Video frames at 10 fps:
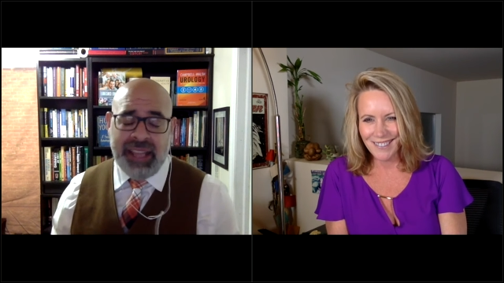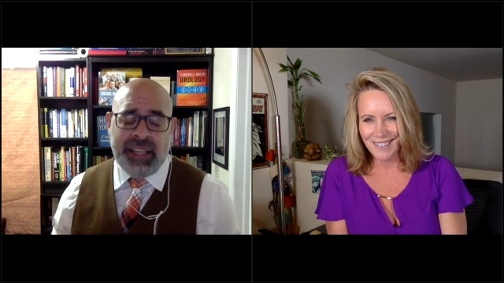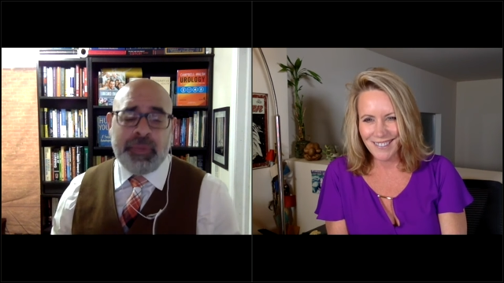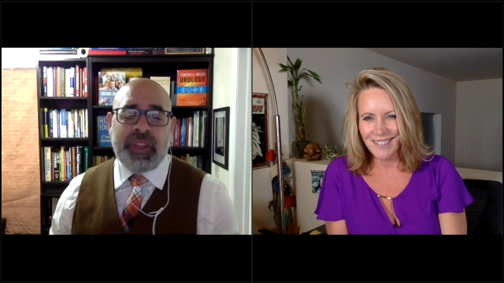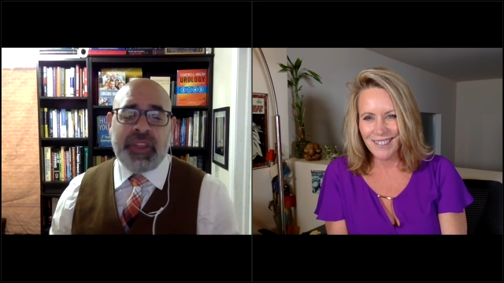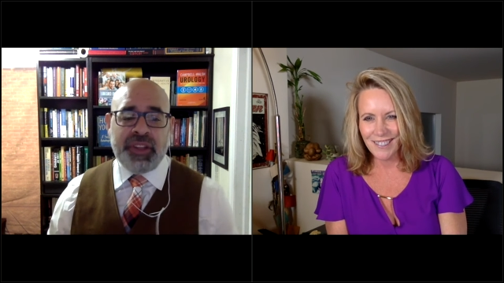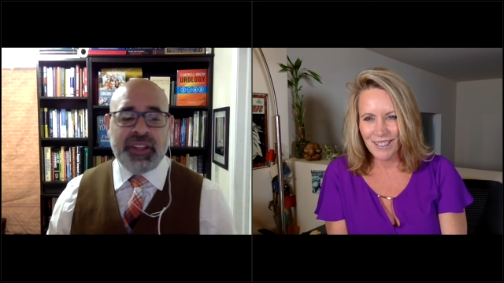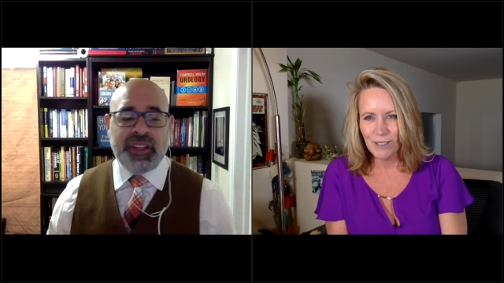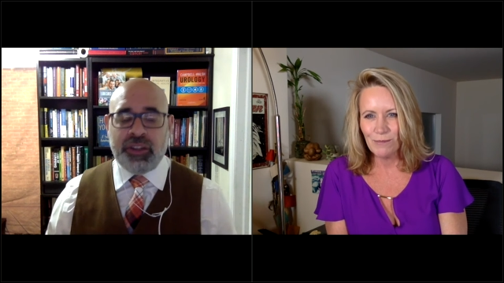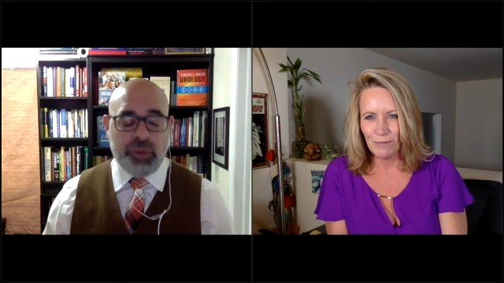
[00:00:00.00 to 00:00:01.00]
Speaker 1: it, but they think
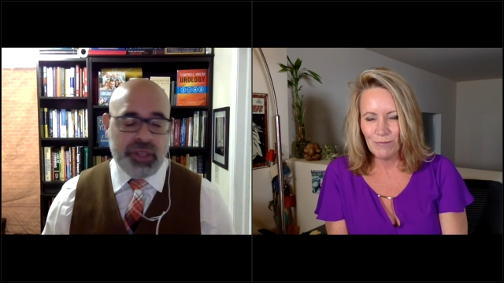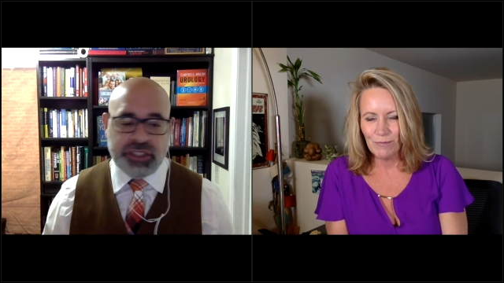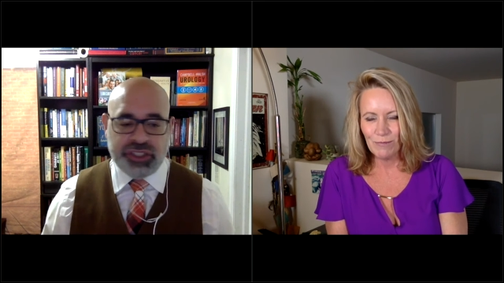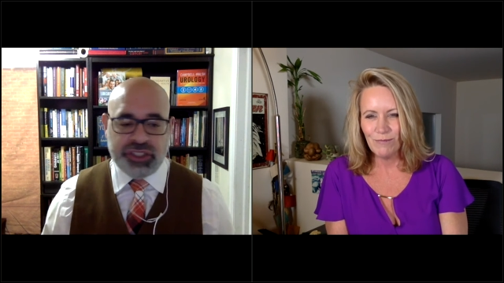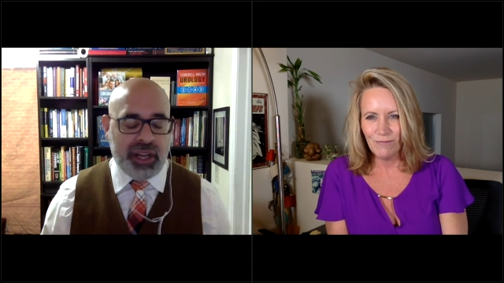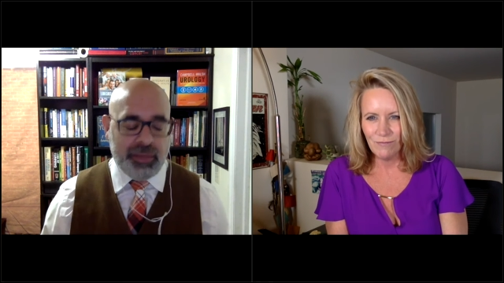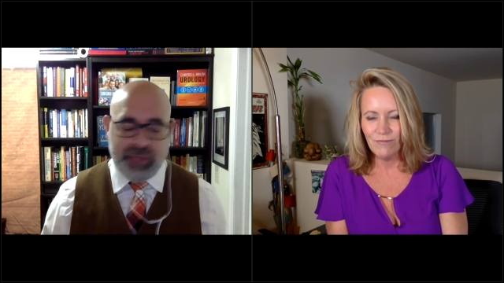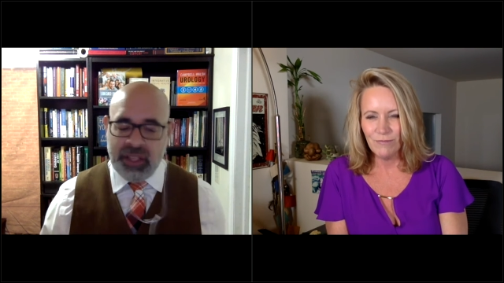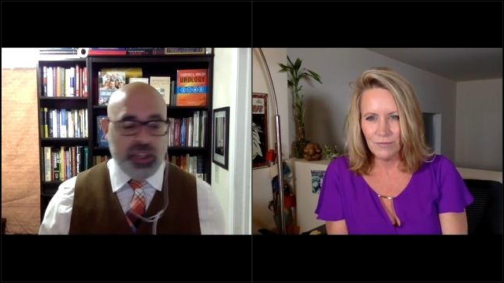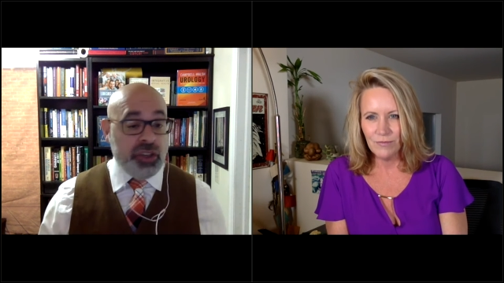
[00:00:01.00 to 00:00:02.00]
they're doing a good job.
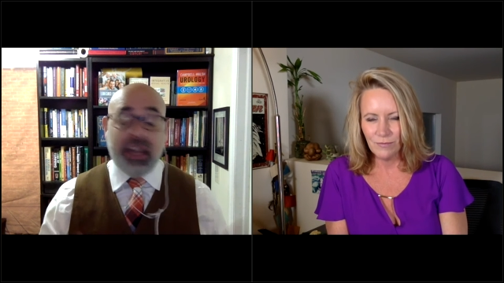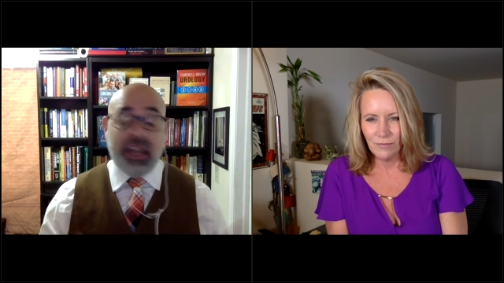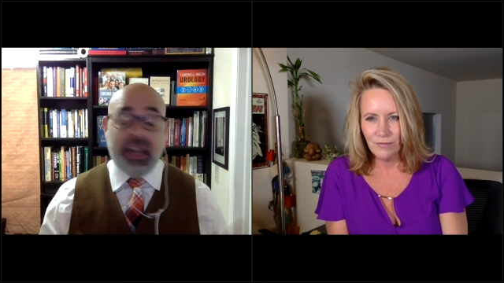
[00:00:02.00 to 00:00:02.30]
You're not